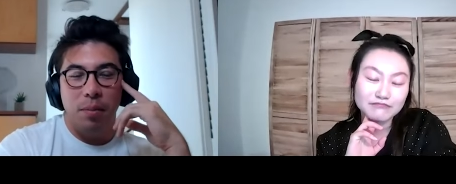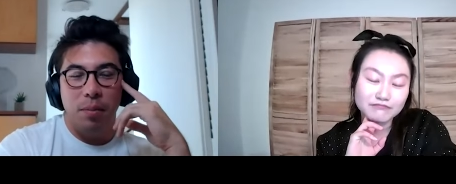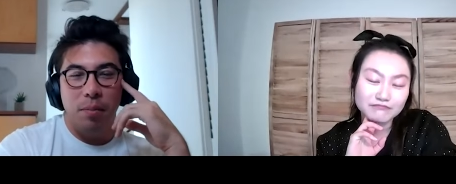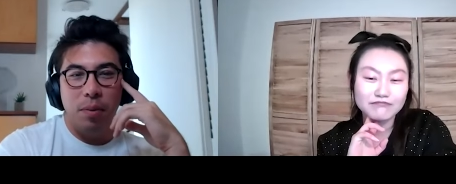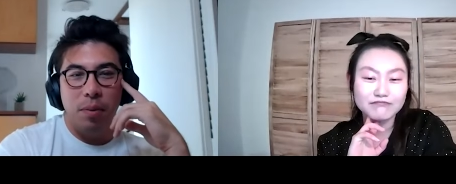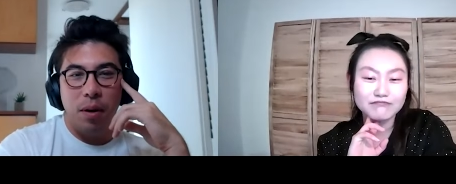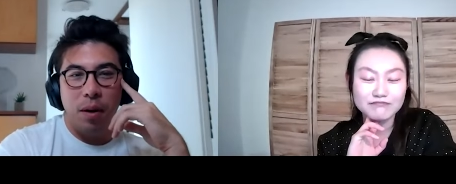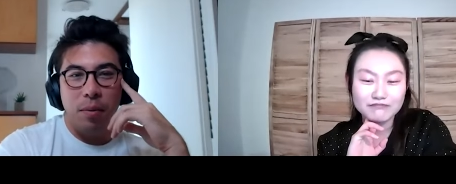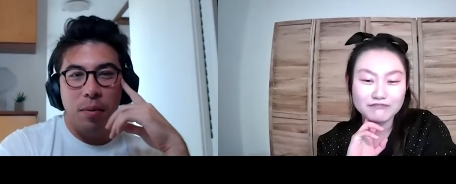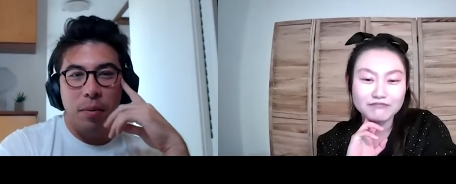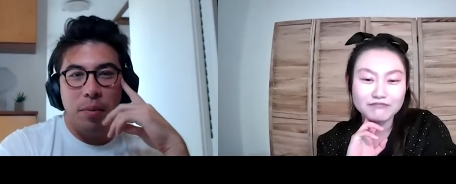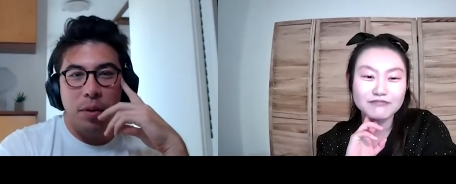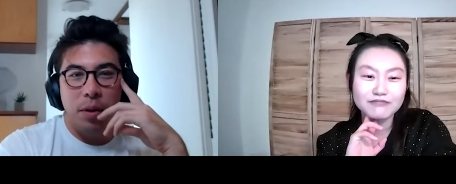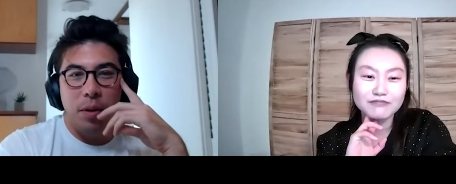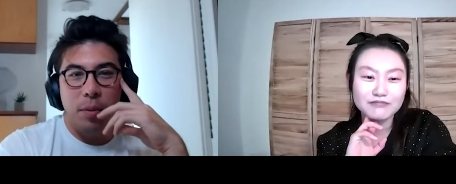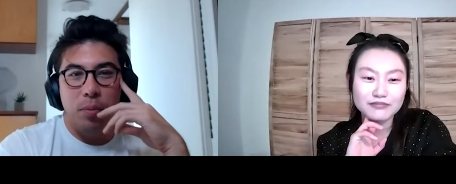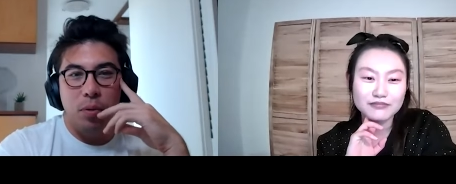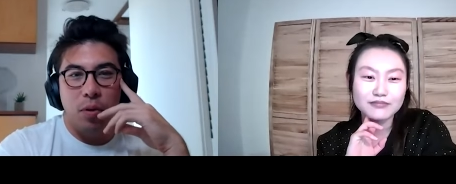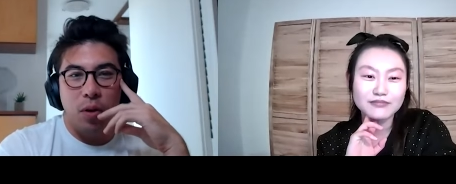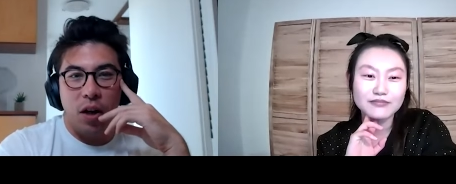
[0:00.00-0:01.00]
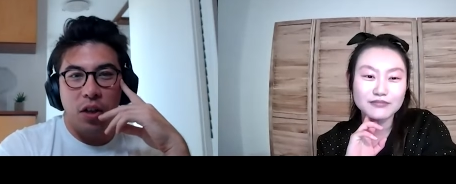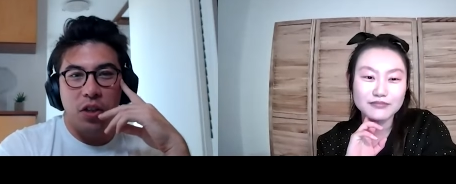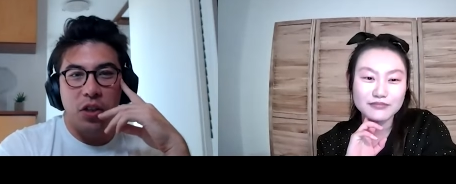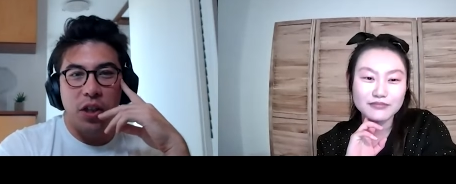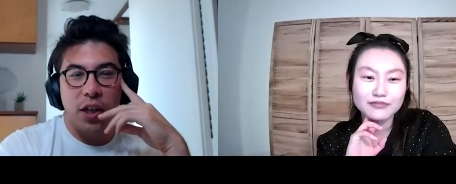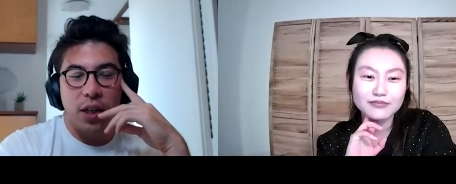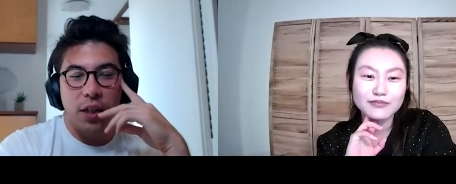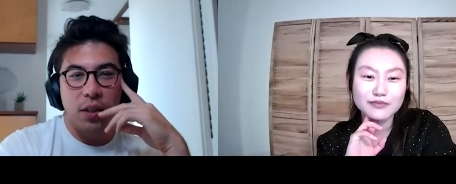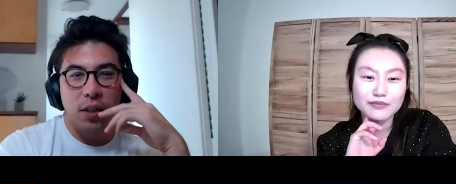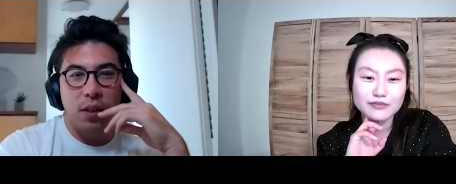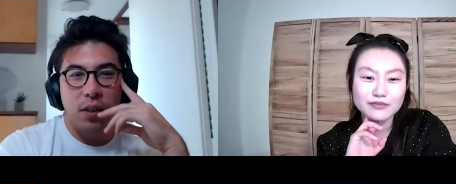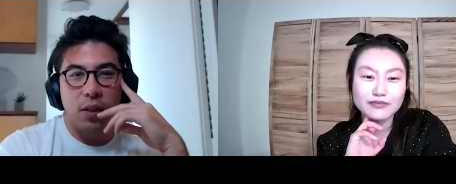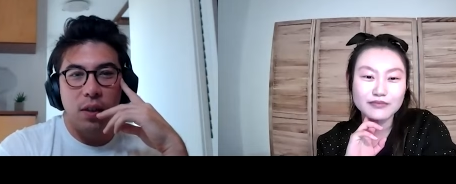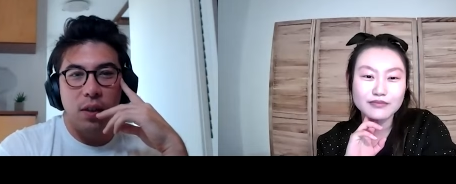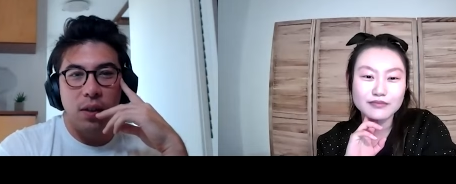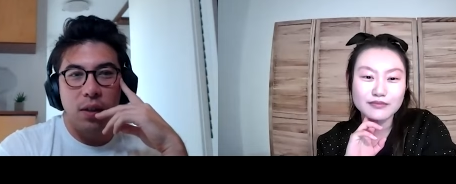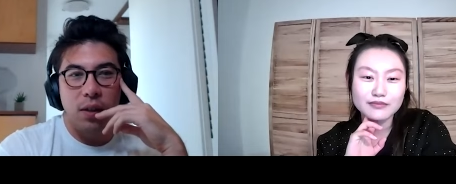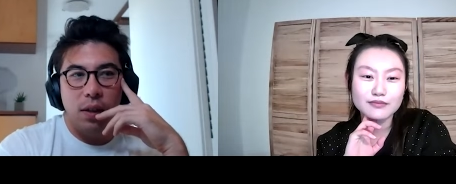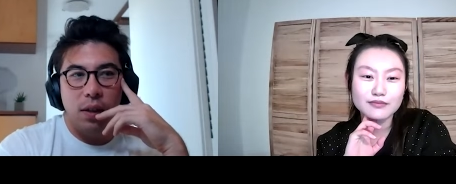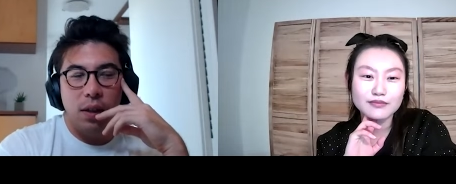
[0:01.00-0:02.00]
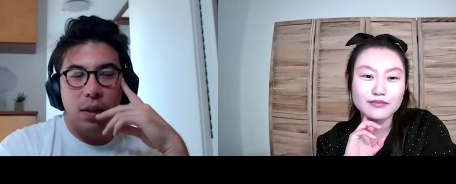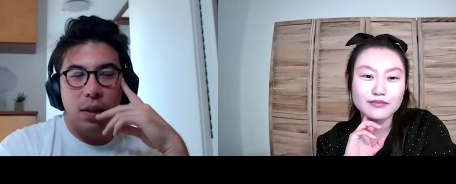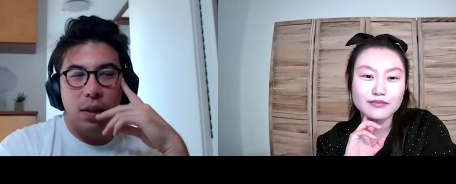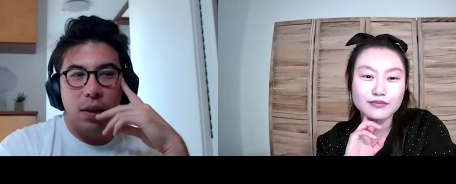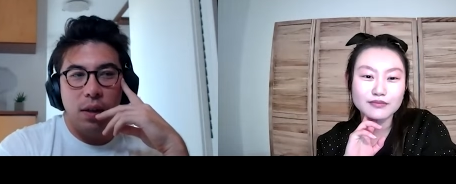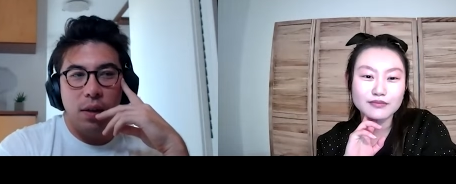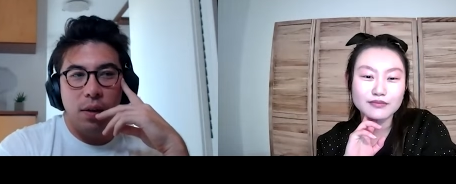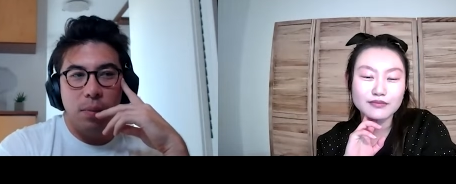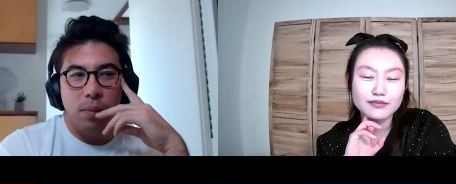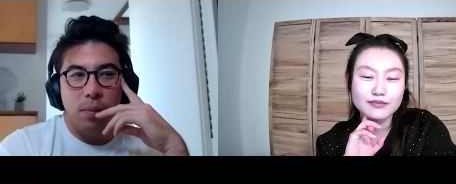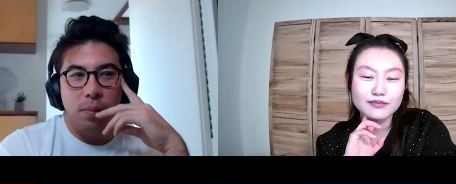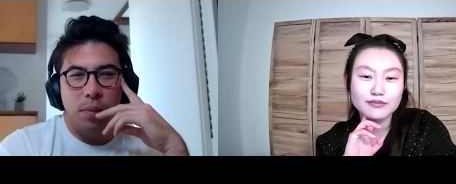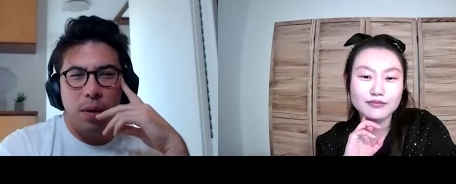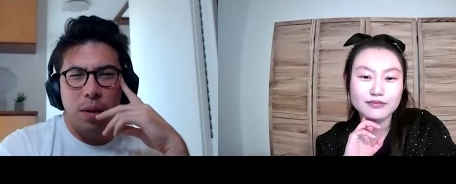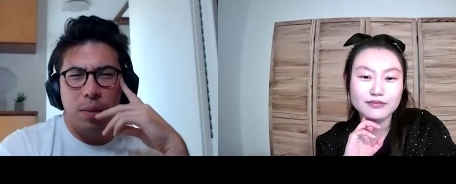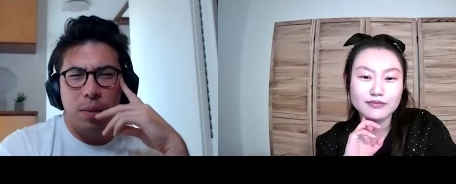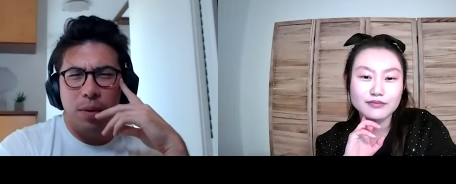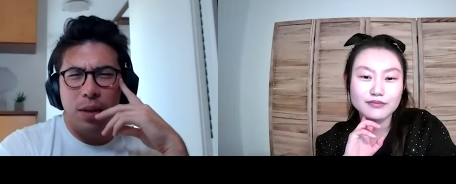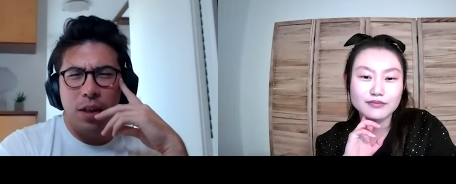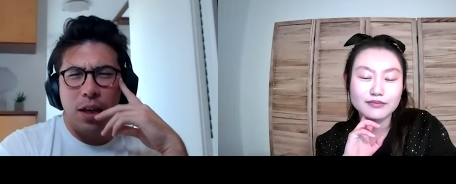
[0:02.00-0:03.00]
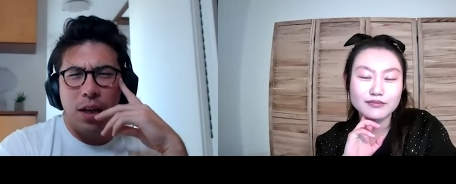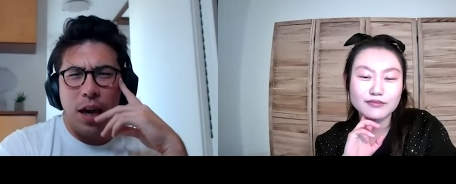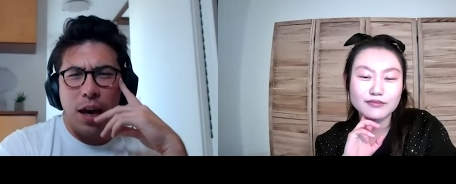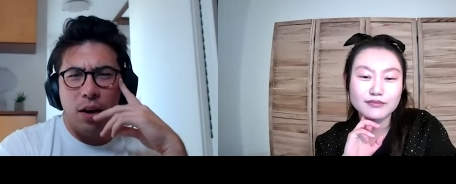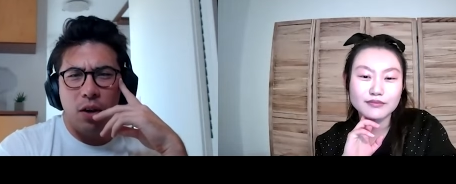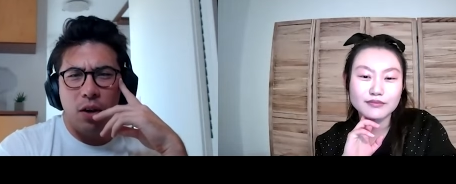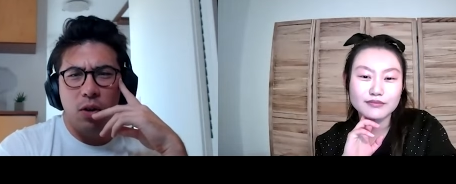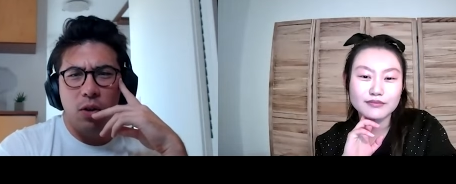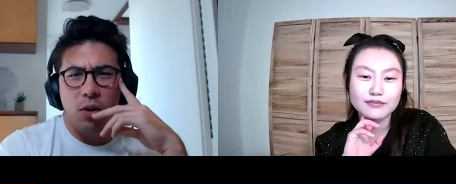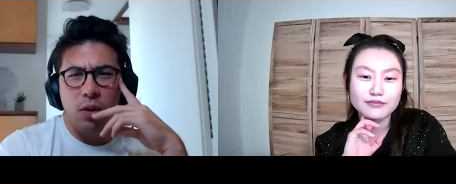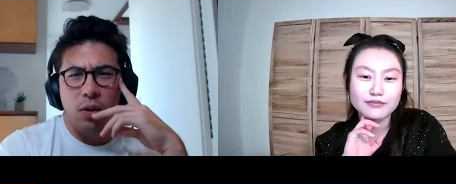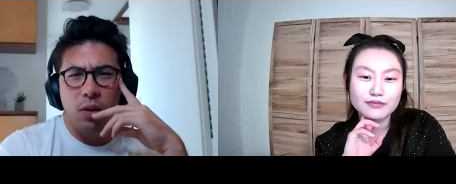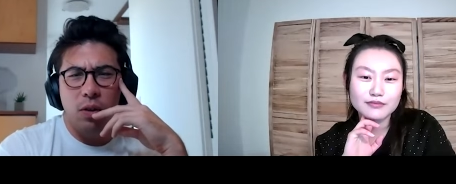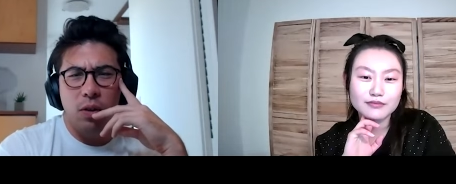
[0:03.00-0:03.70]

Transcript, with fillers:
Speaker 1: Probably project, um, maybe Kaggle.